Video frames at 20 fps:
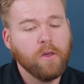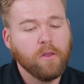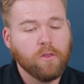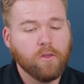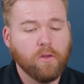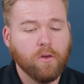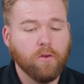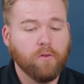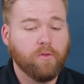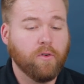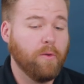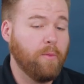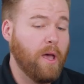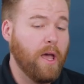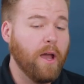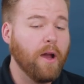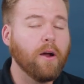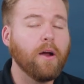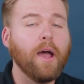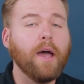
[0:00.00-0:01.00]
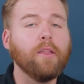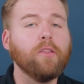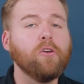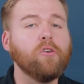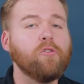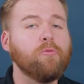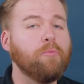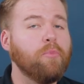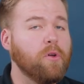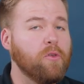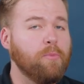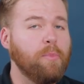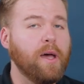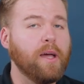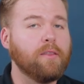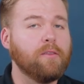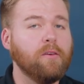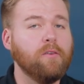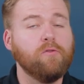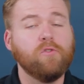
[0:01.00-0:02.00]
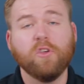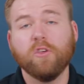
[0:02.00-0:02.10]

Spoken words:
So from an air handler's perspective,